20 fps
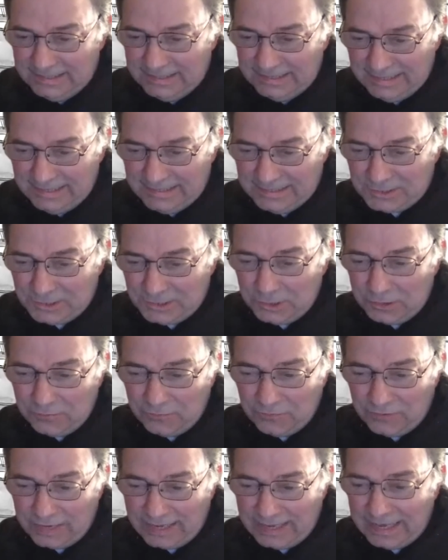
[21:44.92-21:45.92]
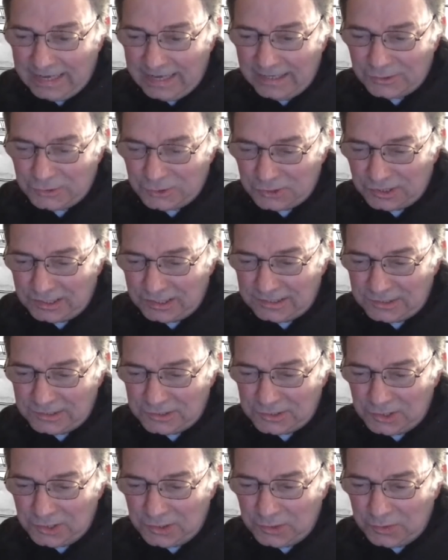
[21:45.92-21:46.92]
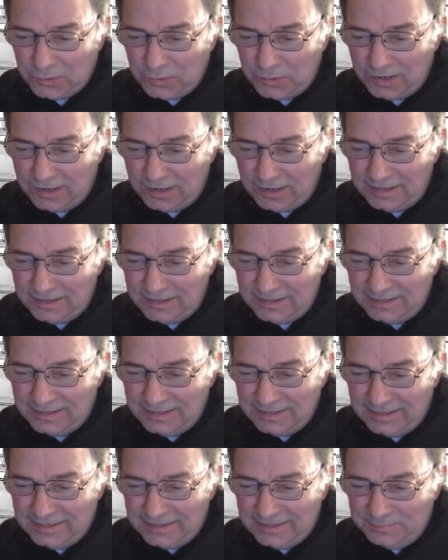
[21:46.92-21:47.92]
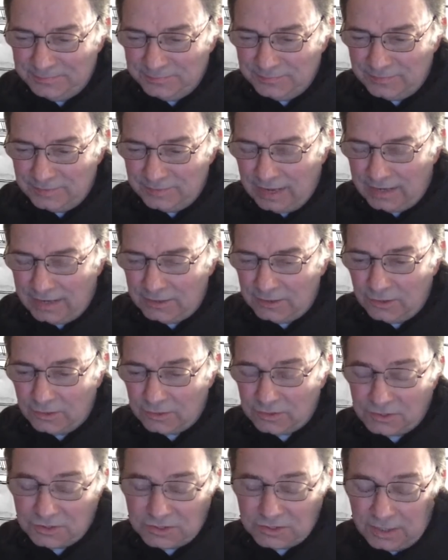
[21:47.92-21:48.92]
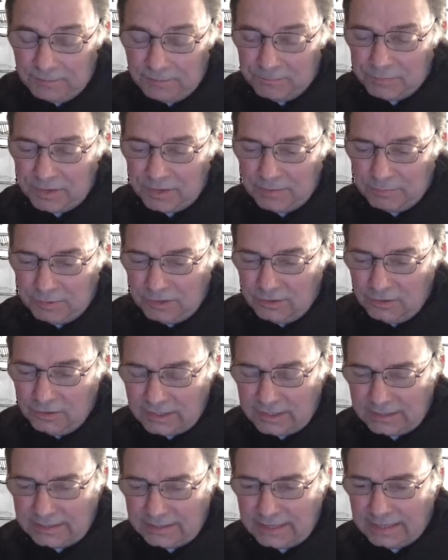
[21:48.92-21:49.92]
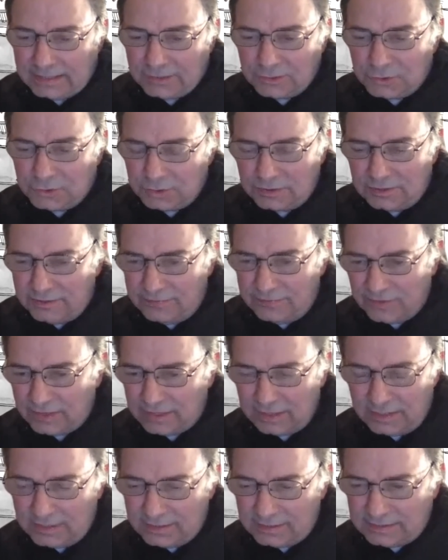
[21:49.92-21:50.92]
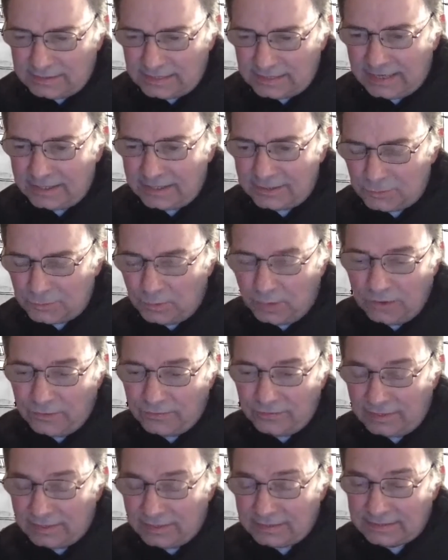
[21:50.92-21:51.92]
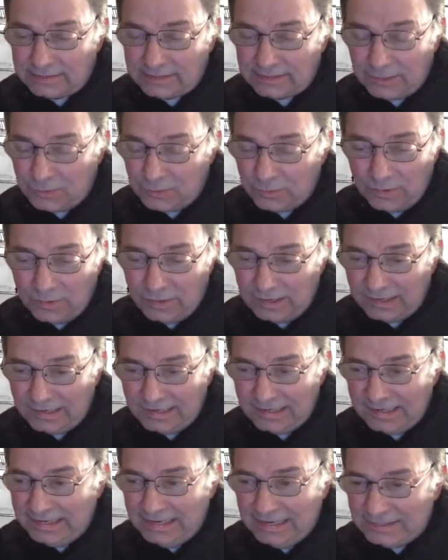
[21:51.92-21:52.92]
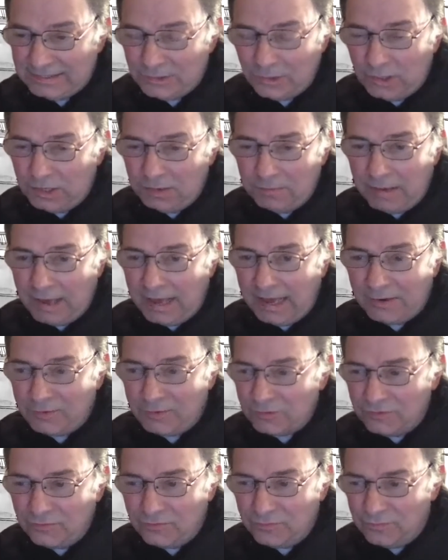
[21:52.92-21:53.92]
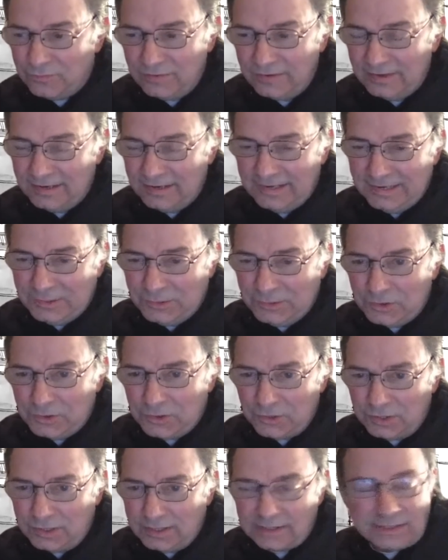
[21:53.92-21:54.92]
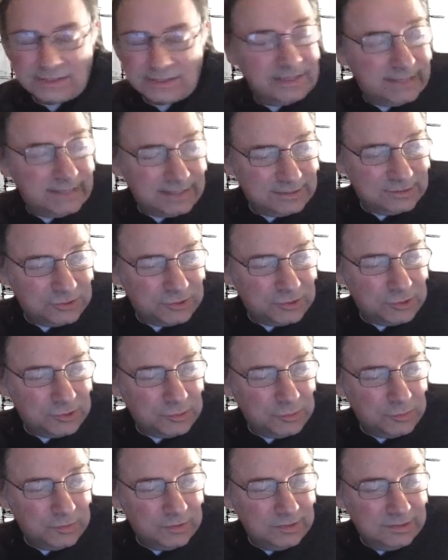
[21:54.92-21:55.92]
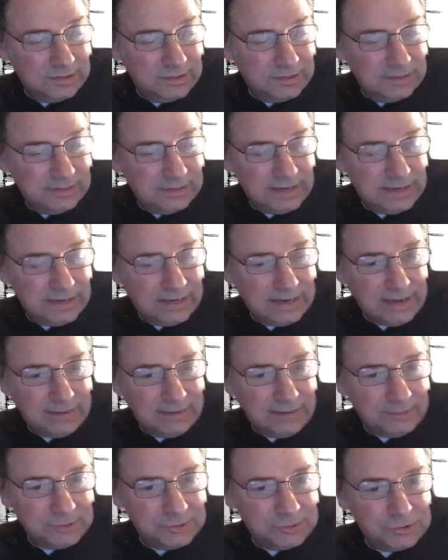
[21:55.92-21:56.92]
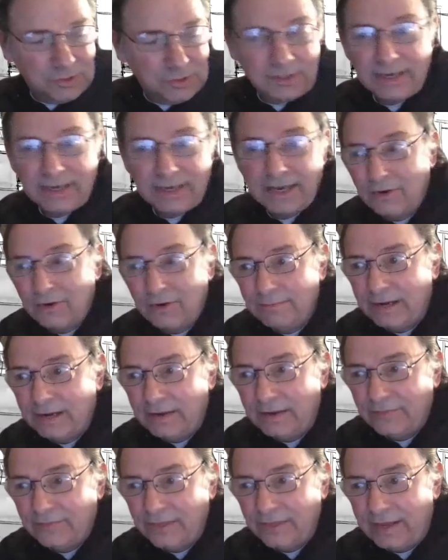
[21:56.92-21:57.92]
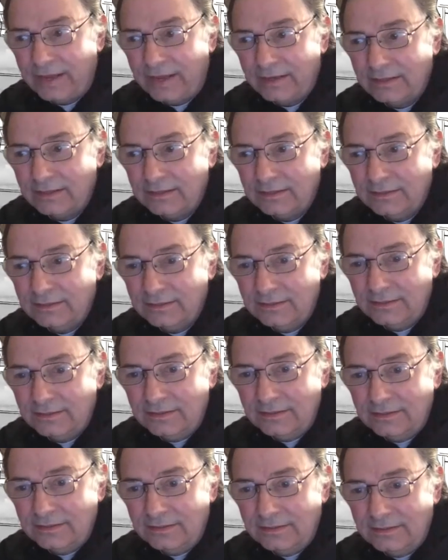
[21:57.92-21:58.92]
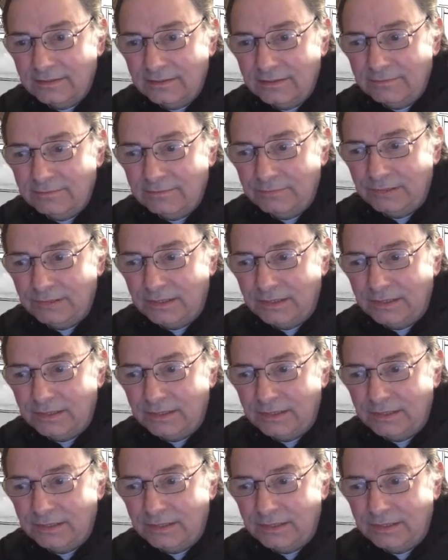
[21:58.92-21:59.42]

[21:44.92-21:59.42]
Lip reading: certification. So I don't know. So some people look at that certificate and say it's worthless. So it's all a matter of who you're listening to and how much you care about that. But